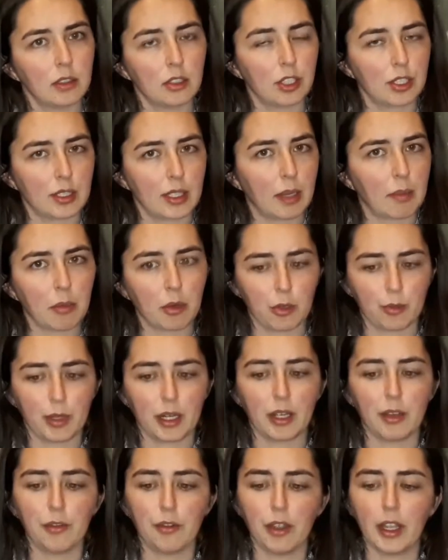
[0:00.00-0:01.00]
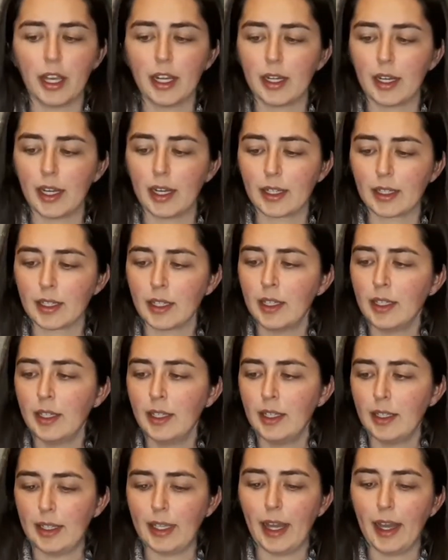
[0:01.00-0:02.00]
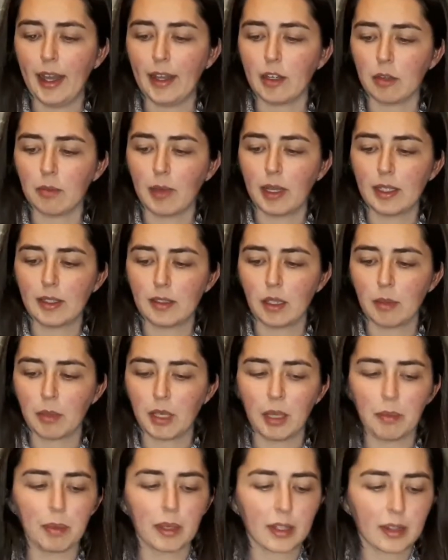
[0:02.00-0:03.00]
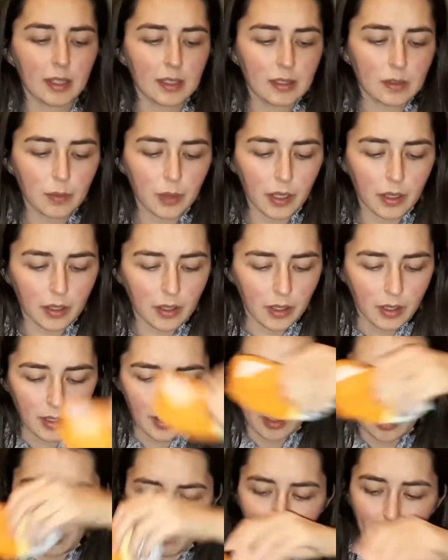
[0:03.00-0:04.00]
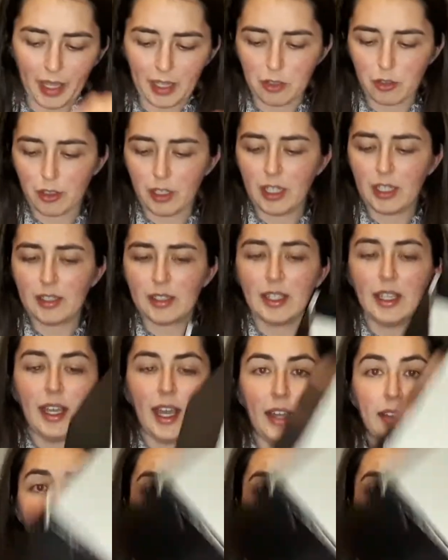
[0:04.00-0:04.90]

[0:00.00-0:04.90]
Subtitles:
just get more money for it, and yeah, I don't mind. So I'm keeping this one, the batteries, and